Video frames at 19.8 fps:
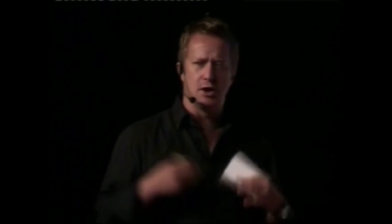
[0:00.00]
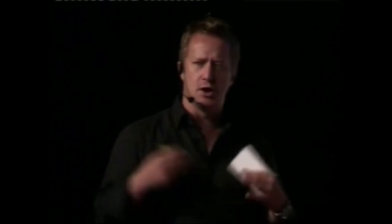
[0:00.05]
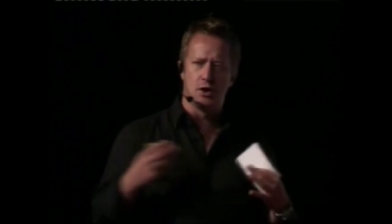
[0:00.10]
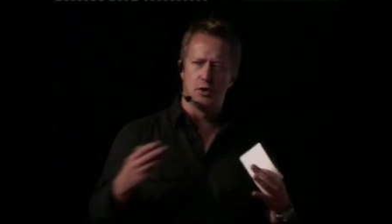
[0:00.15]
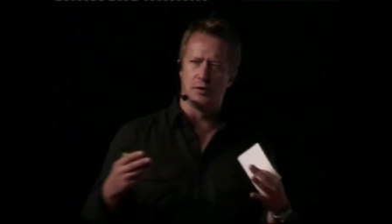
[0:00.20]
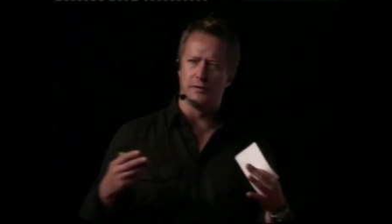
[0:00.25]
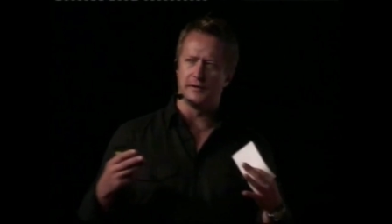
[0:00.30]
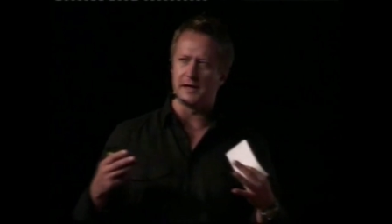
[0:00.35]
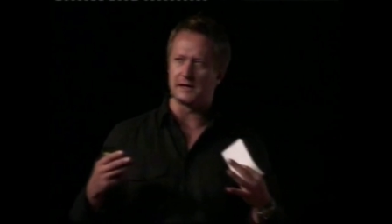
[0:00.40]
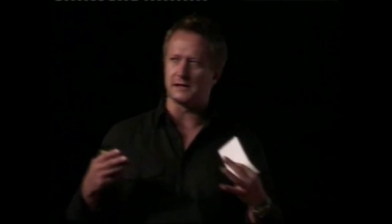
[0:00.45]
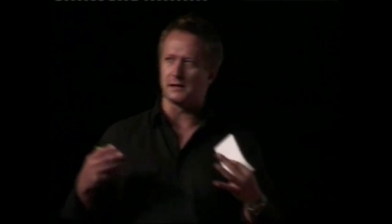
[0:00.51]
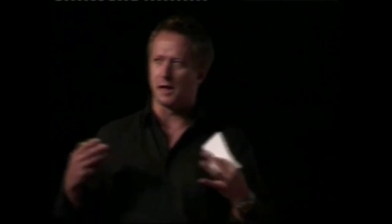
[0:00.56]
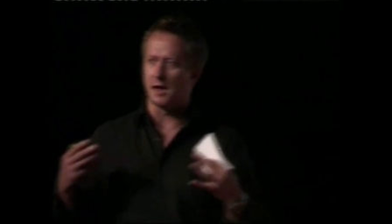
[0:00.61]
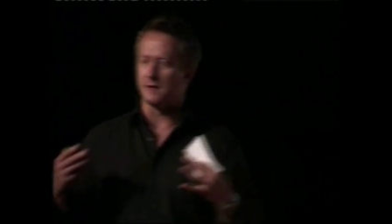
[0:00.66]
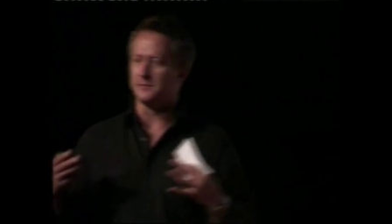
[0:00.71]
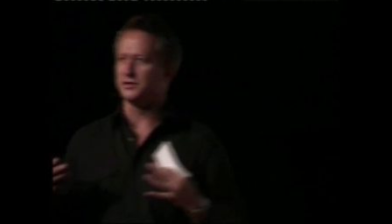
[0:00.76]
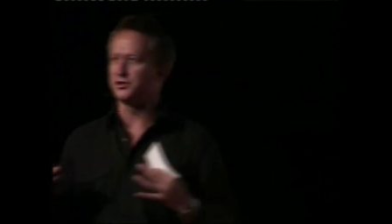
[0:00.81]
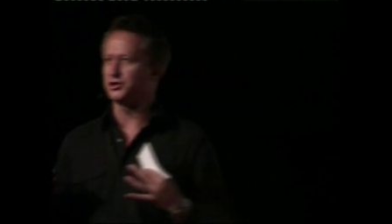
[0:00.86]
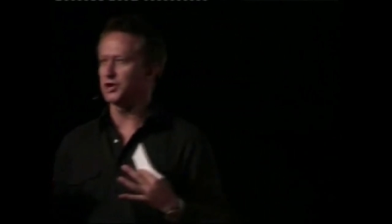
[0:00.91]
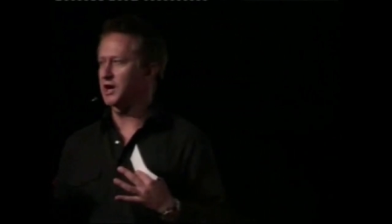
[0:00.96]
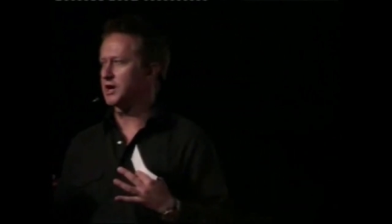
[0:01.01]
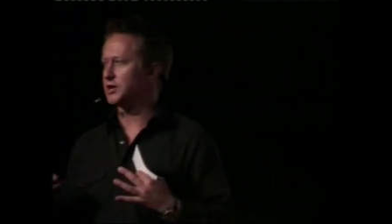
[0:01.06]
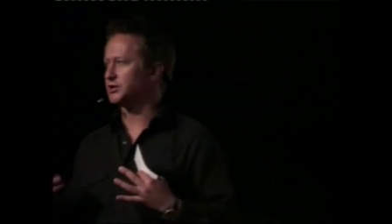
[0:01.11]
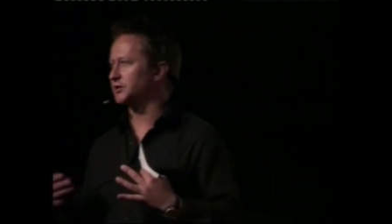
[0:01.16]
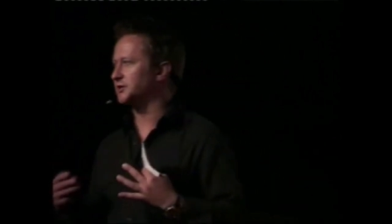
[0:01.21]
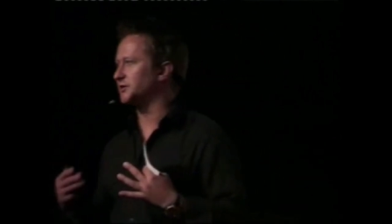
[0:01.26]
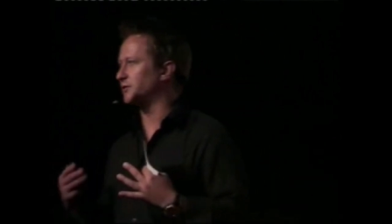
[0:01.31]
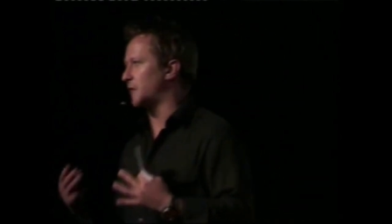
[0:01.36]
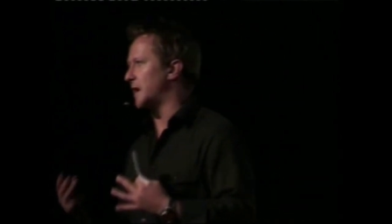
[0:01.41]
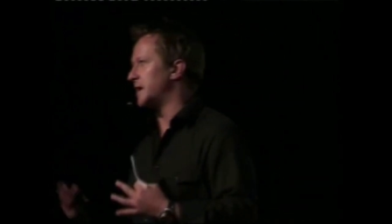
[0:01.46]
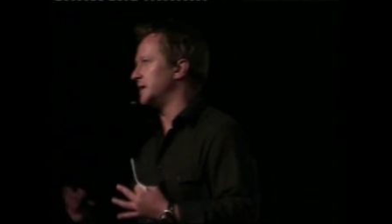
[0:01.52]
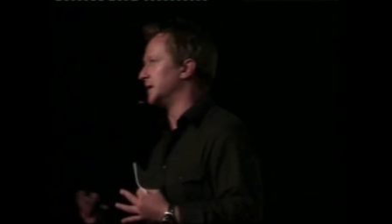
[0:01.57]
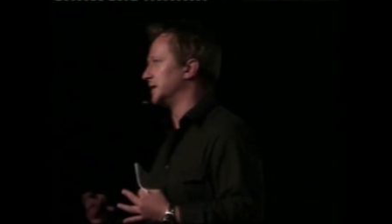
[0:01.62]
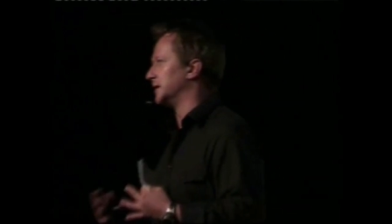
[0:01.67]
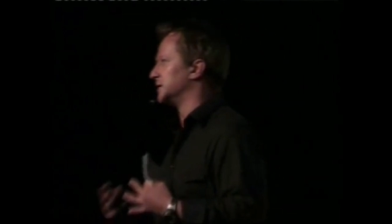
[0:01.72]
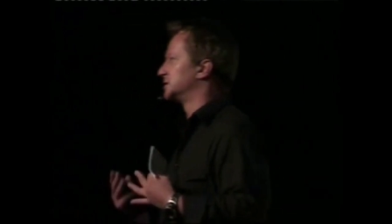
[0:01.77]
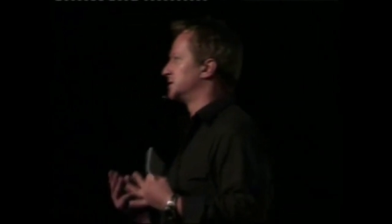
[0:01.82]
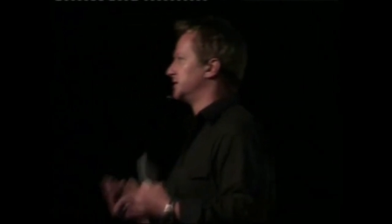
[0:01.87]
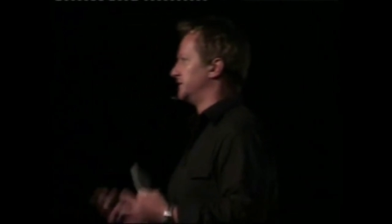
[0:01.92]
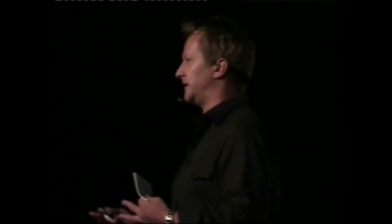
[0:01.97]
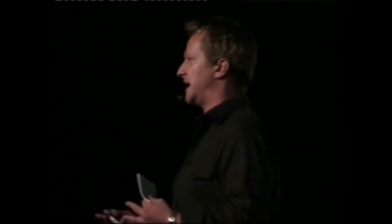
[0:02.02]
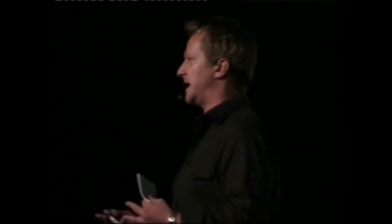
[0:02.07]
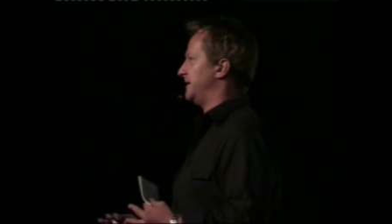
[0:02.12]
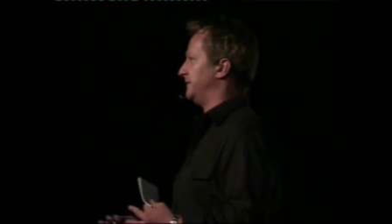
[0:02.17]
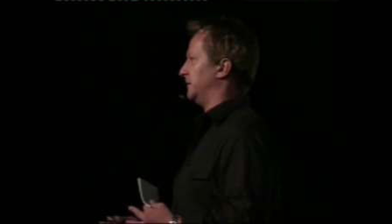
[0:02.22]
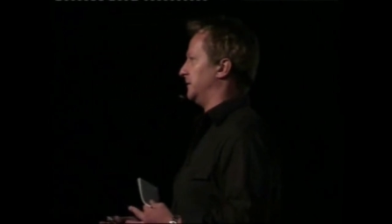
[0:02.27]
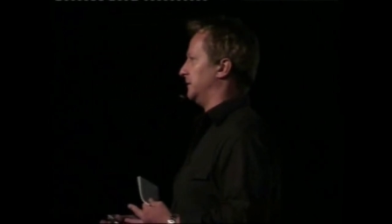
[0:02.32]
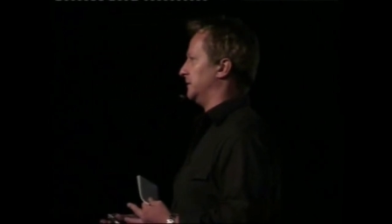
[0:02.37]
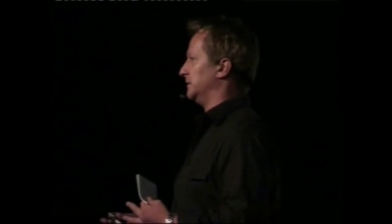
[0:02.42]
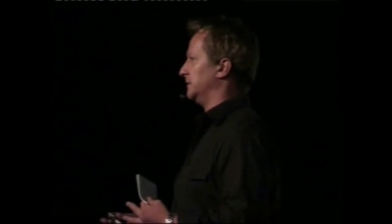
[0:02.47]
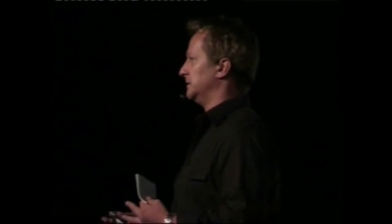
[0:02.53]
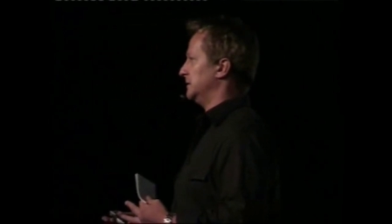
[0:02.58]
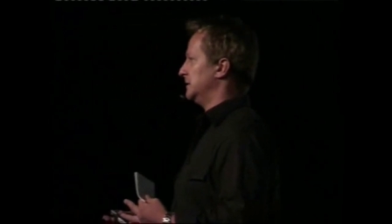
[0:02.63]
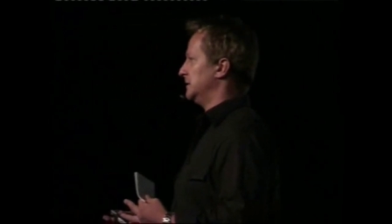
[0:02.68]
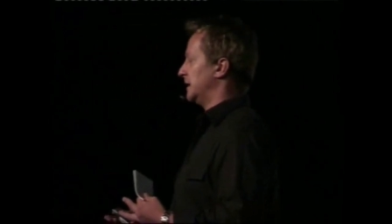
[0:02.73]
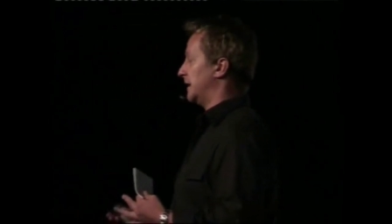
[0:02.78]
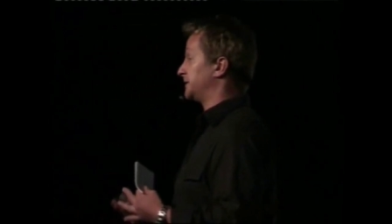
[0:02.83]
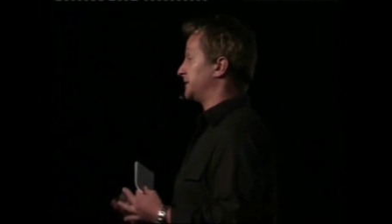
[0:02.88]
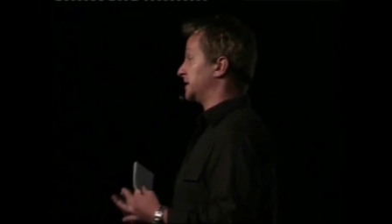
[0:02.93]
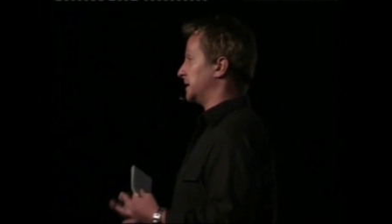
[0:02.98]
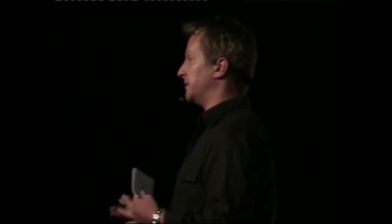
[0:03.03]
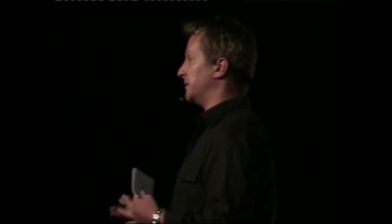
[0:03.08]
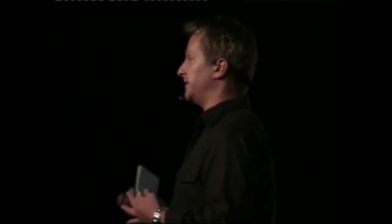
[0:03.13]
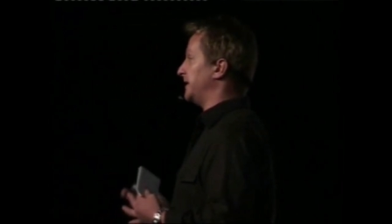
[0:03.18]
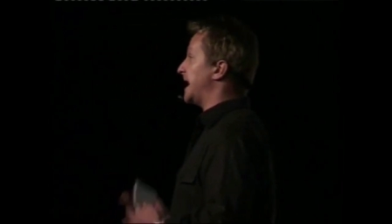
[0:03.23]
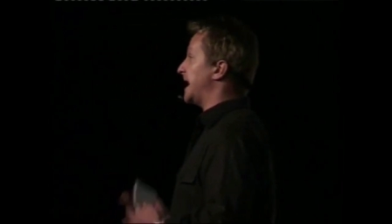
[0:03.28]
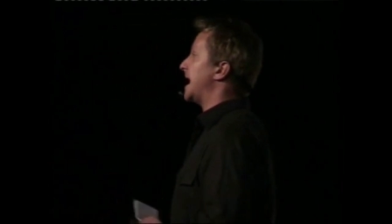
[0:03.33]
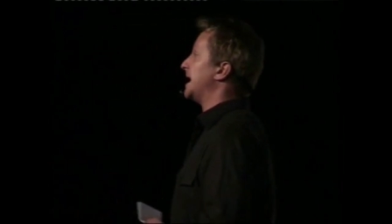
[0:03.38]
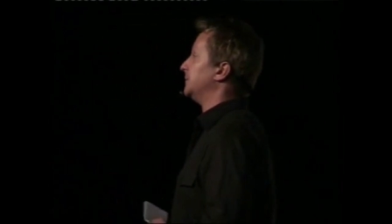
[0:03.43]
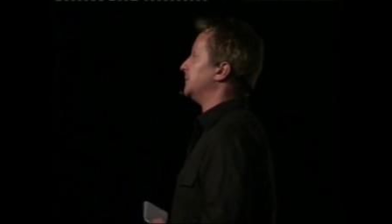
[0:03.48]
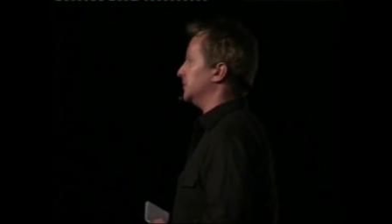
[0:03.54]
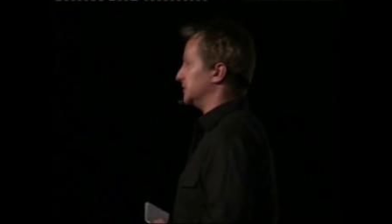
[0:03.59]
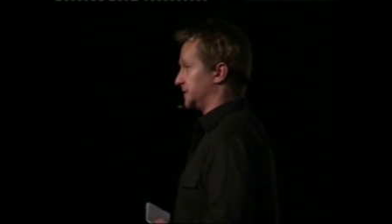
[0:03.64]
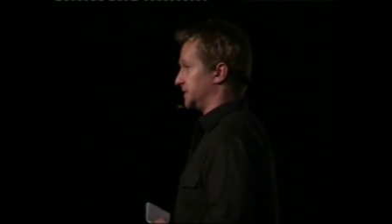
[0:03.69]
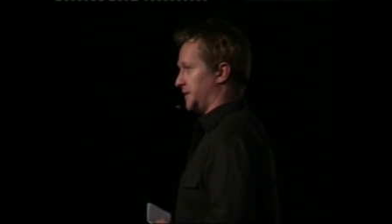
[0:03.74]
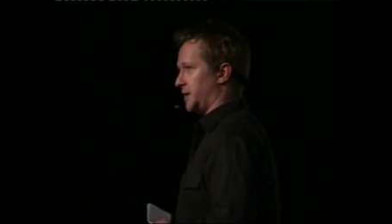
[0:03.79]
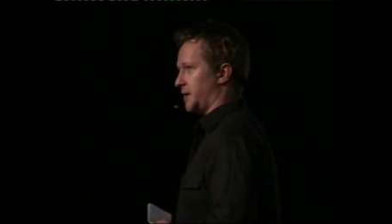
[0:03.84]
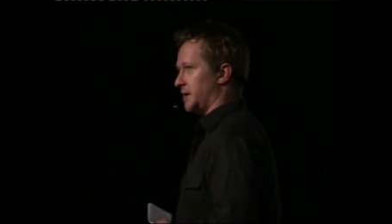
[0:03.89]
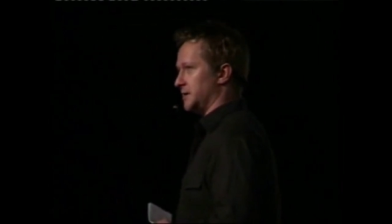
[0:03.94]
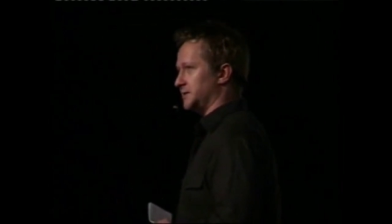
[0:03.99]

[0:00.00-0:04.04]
know that climate change is threatening the survival of some of the animals in